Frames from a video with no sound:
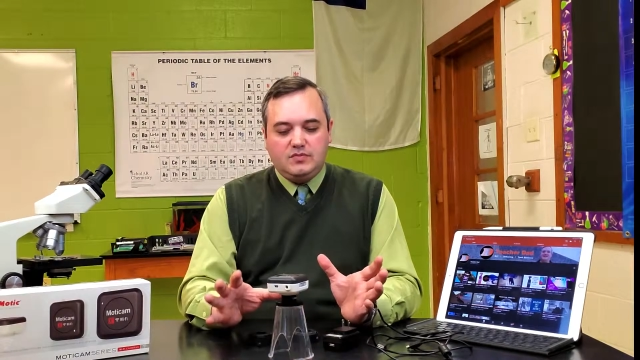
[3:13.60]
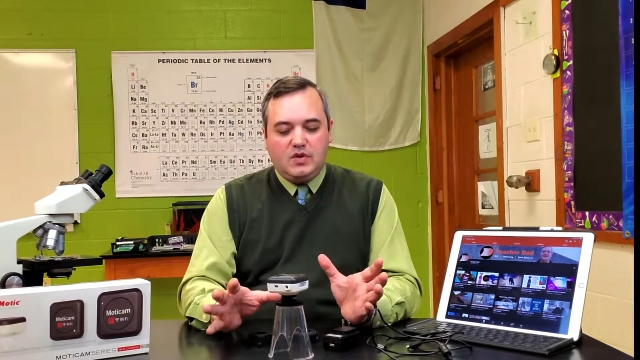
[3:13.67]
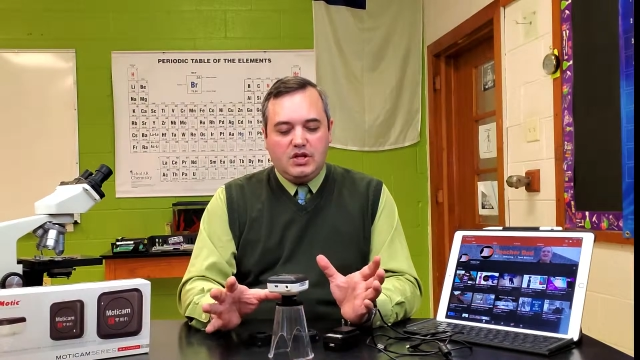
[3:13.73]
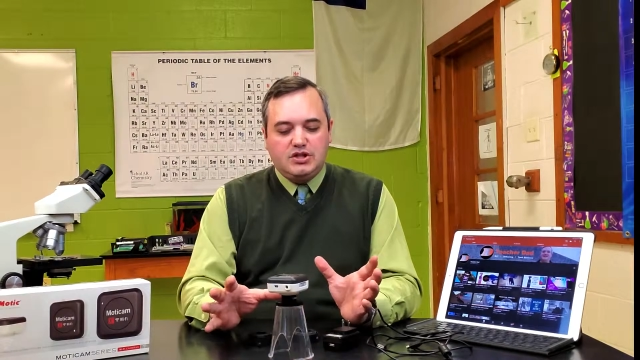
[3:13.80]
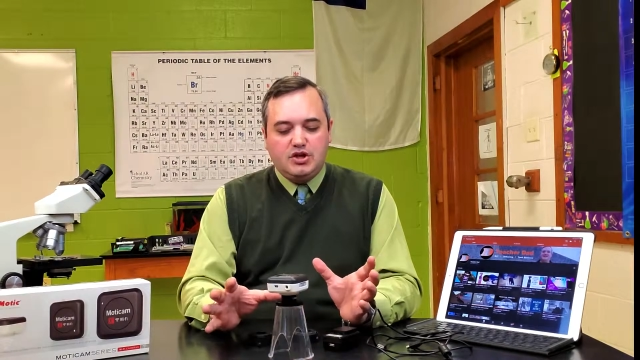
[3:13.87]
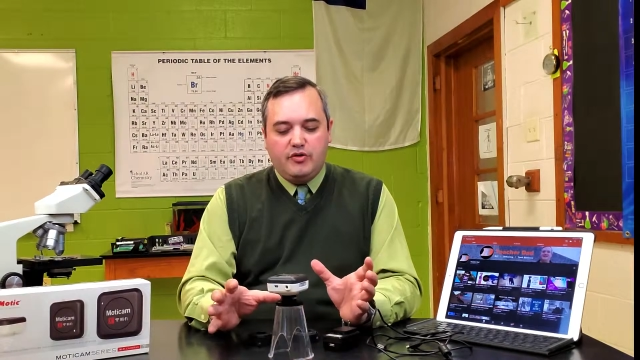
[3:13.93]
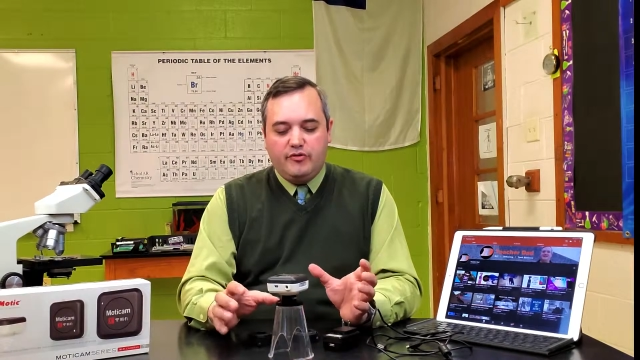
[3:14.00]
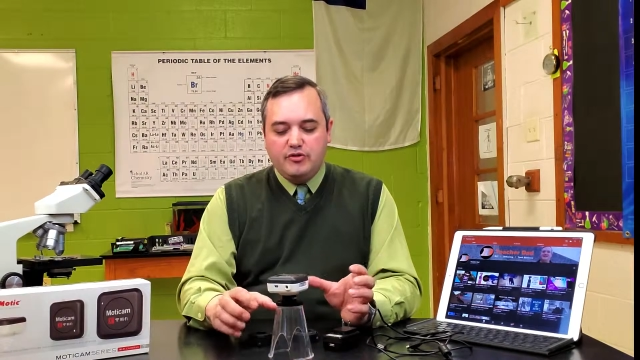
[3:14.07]

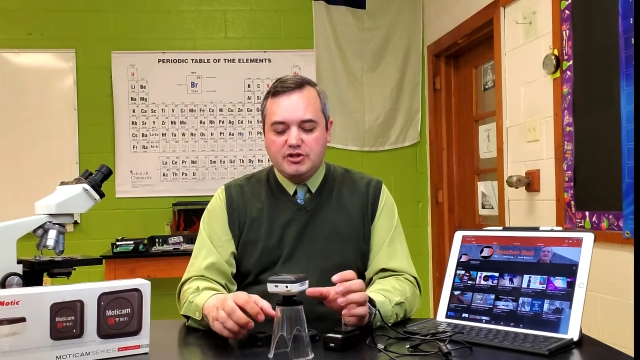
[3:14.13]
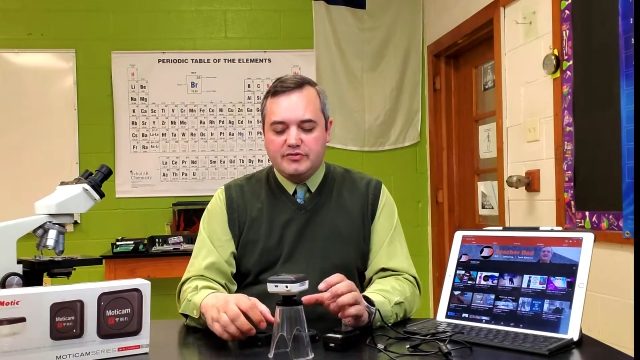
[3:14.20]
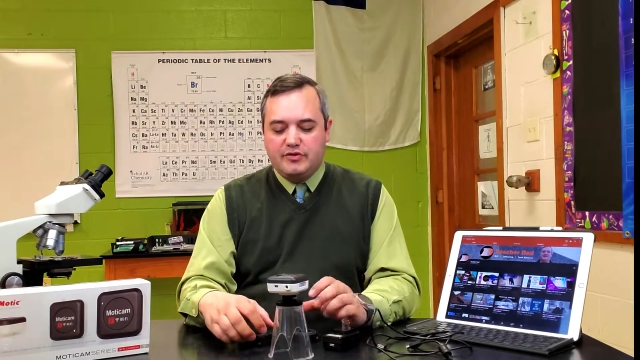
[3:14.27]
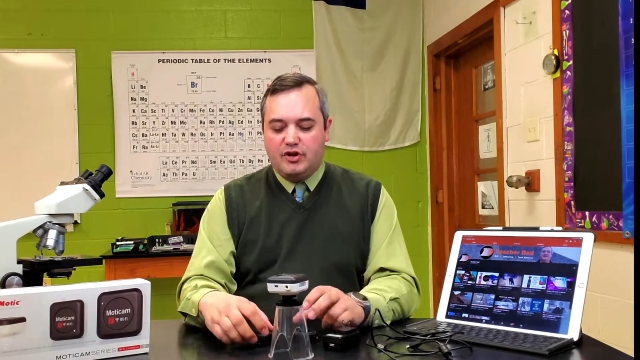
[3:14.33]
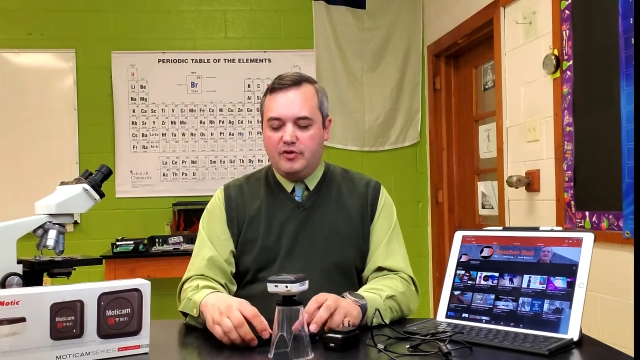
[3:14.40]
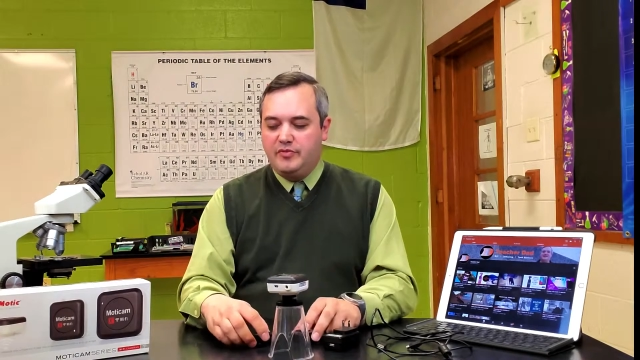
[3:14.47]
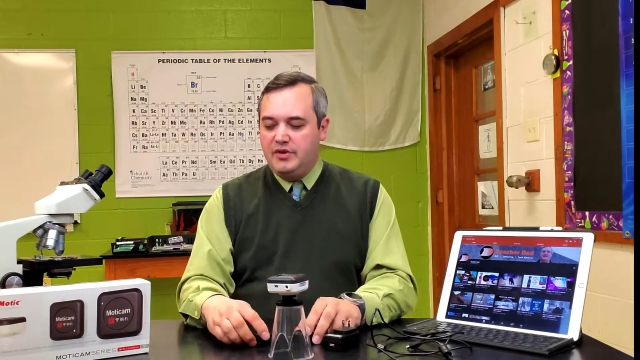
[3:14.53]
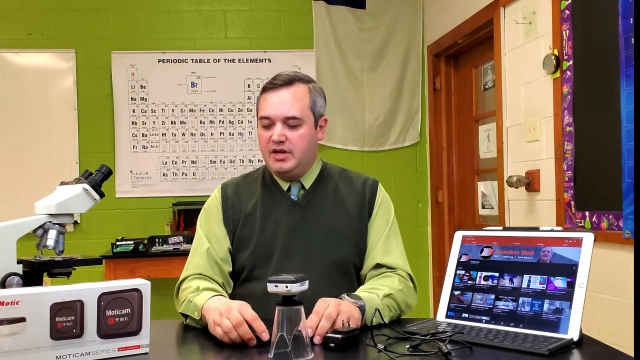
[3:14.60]
So first of
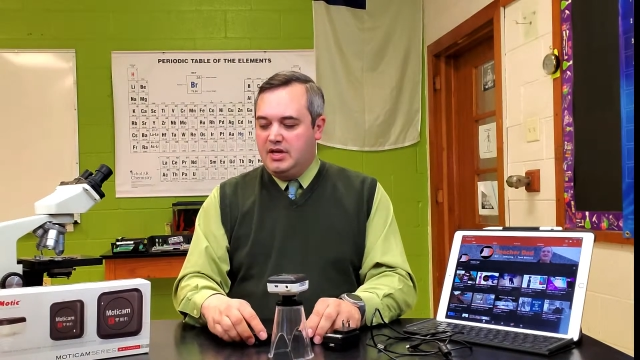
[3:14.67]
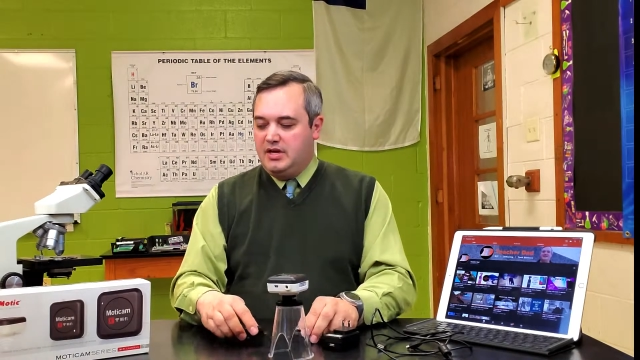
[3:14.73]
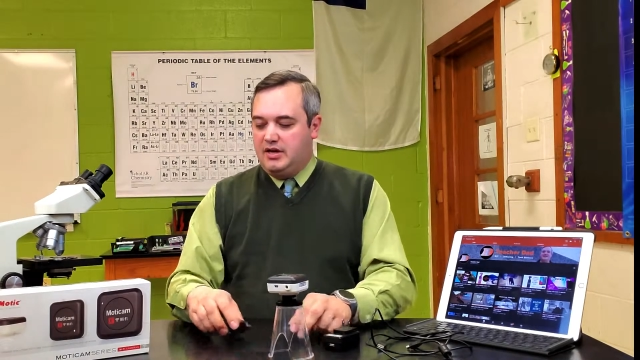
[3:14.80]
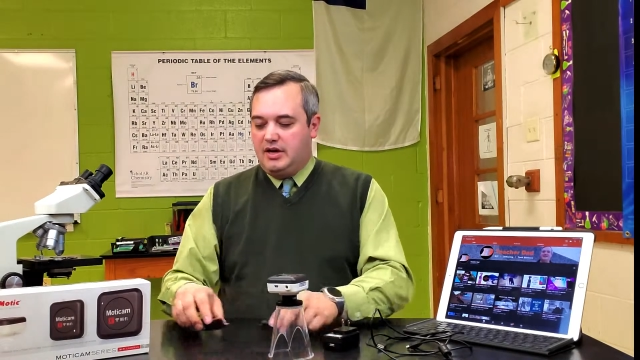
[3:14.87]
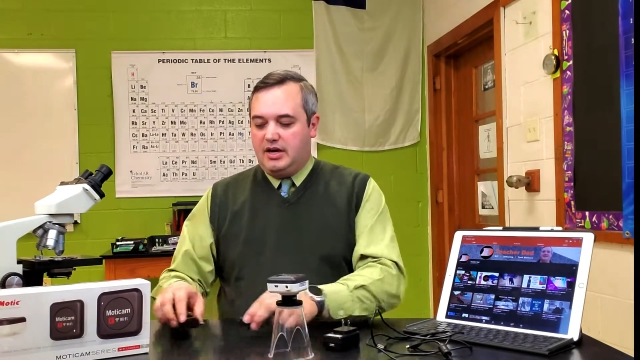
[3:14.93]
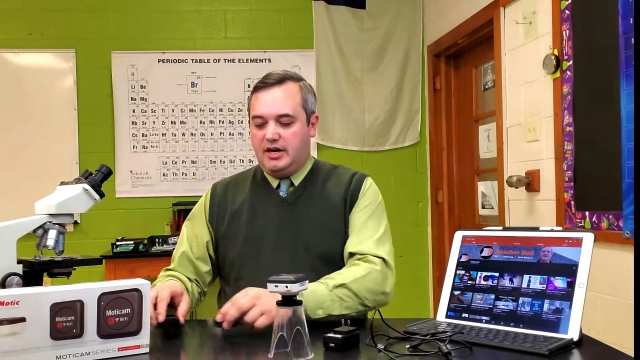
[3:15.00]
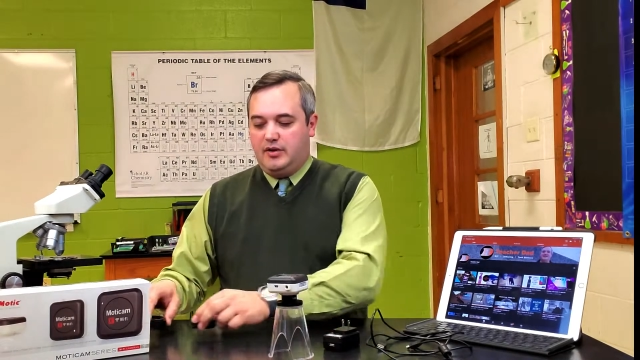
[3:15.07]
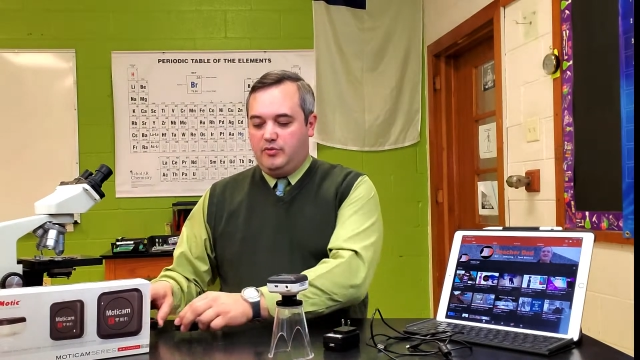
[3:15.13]
all, uh,